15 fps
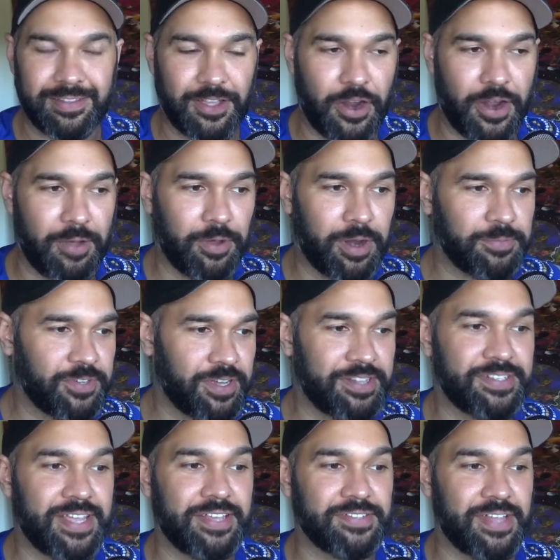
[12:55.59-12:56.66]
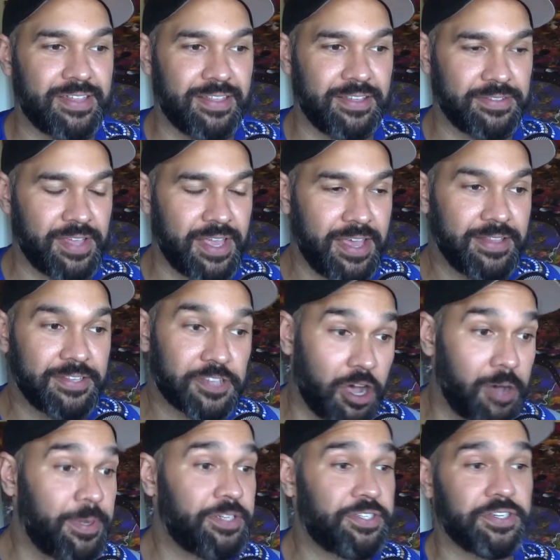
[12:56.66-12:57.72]
All right, what I'm trying to say is like there's
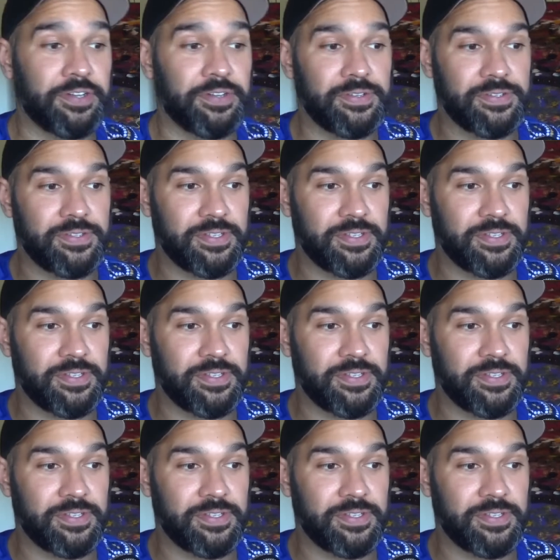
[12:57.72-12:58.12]
comedy shows,